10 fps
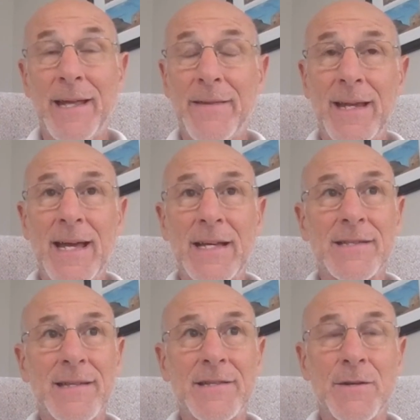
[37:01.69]

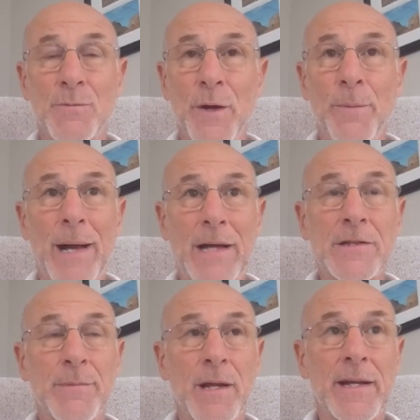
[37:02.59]
nonetheless, that's a real
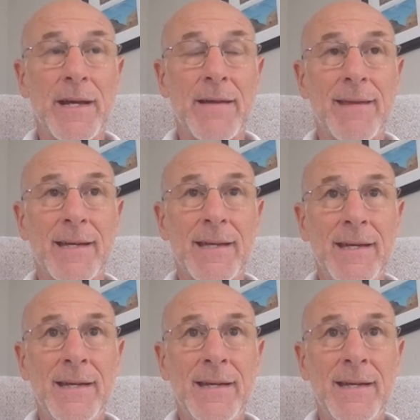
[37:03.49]
possibility, I think.